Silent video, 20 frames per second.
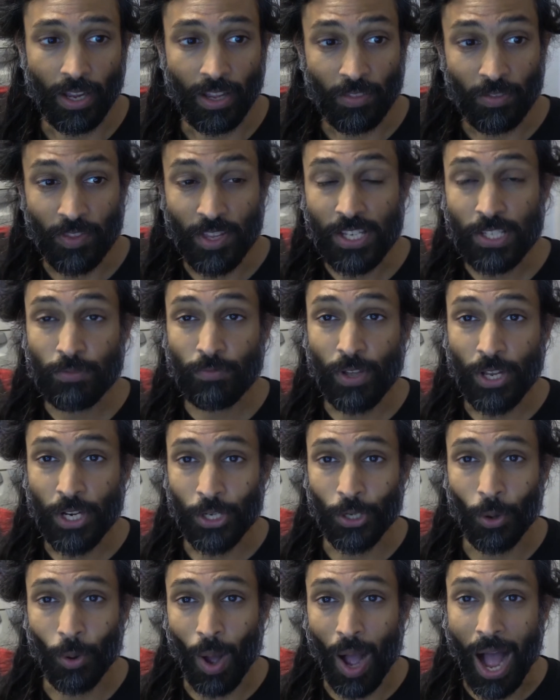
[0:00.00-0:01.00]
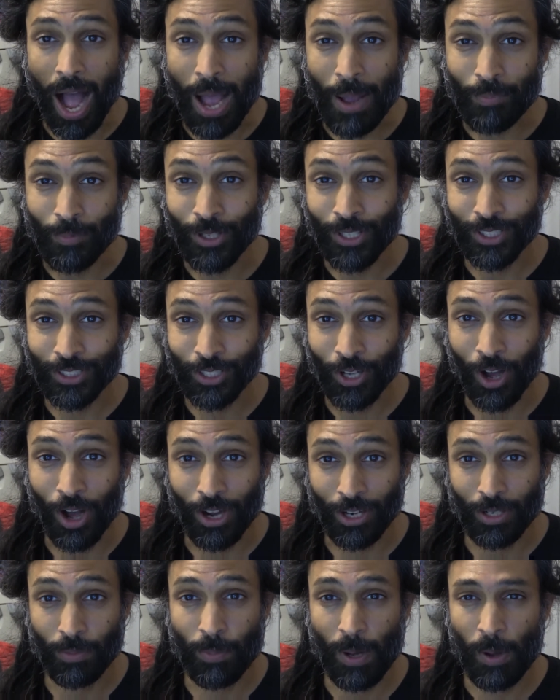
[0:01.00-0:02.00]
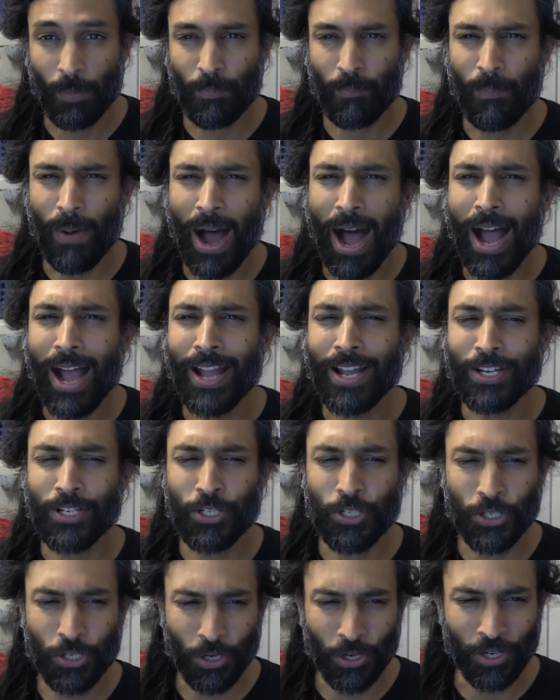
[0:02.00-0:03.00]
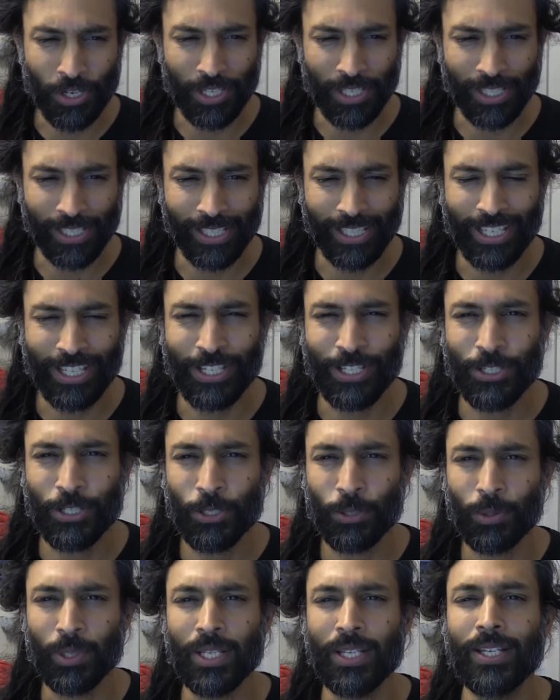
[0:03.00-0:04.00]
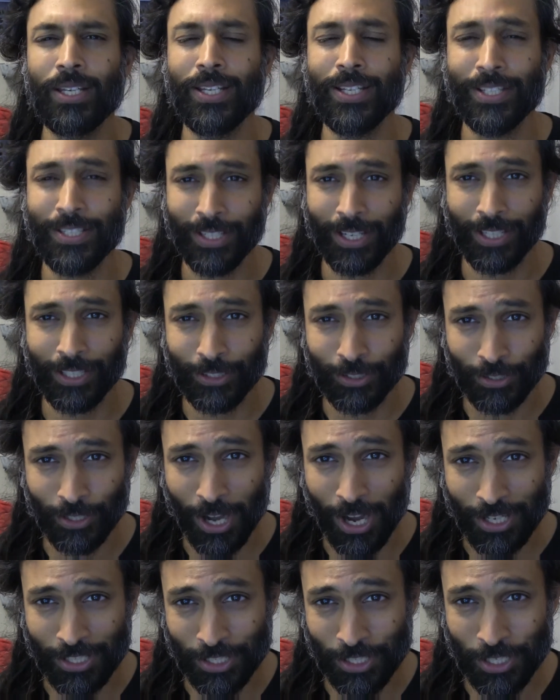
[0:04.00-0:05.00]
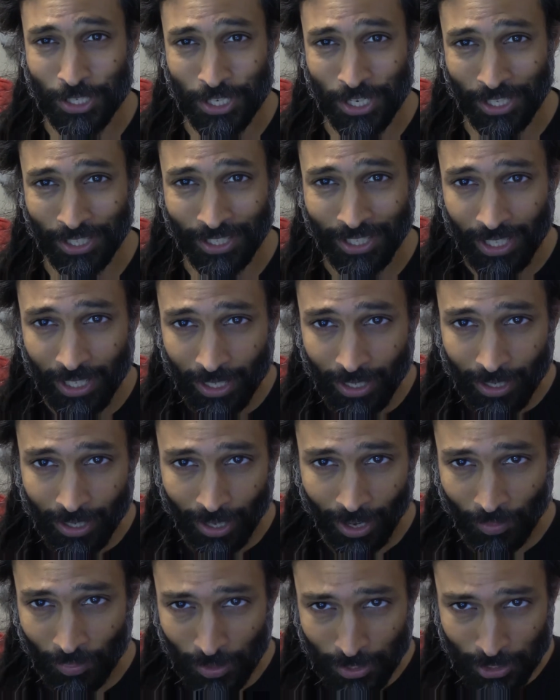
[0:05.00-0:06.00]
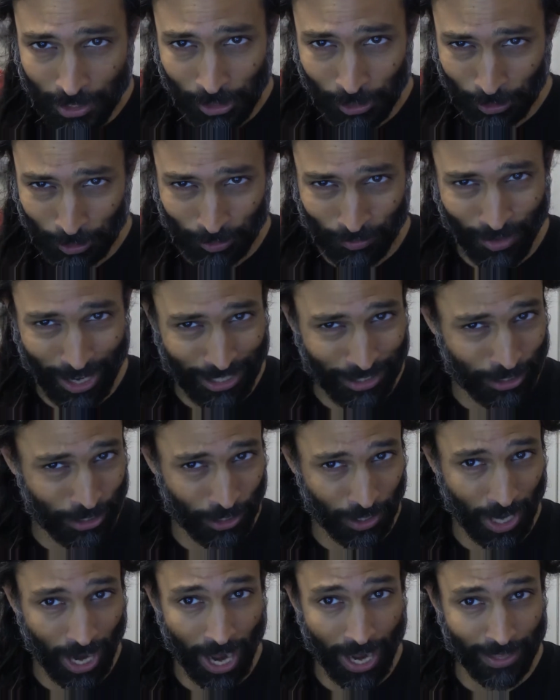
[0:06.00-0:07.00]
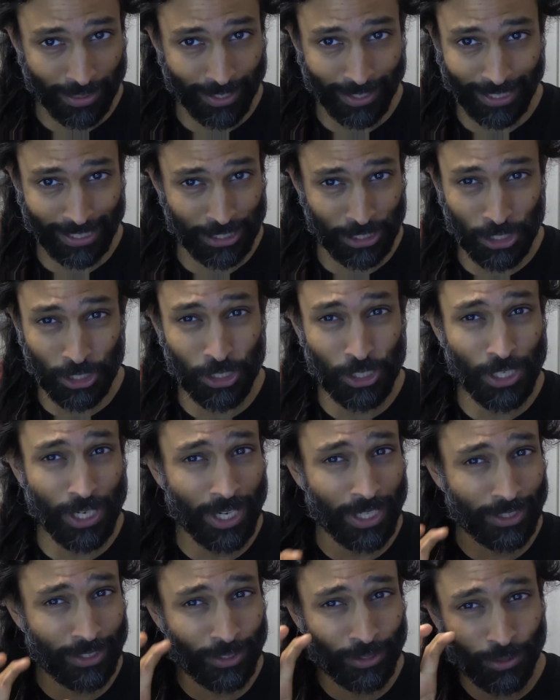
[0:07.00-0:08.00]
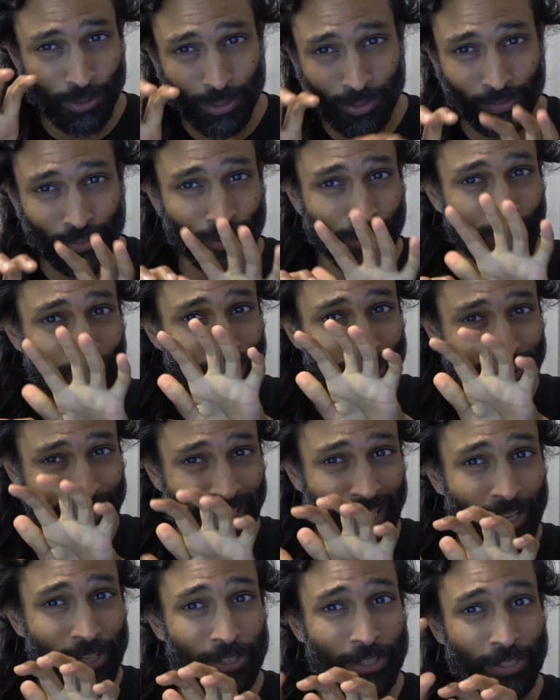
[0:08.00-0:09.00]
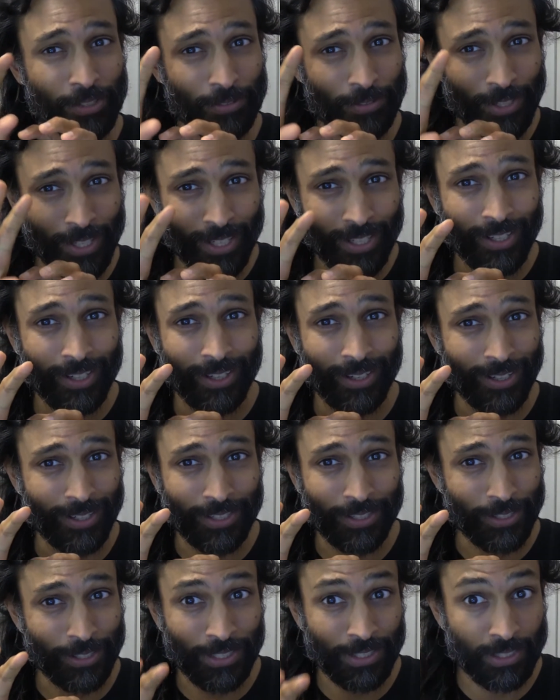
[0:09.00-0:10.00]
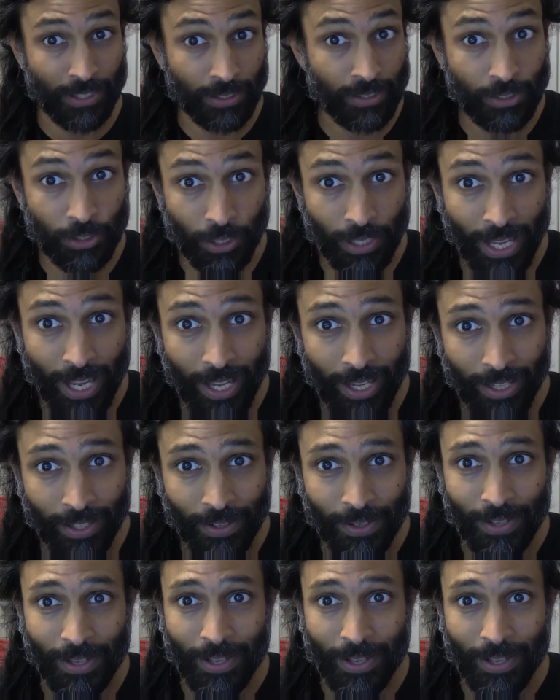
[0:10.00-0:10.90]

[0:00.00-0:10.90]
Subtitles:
In this video, I'm going to talk about my journey into heat exhaustion. And this little adventure, I think I just sort of crawled out of just today.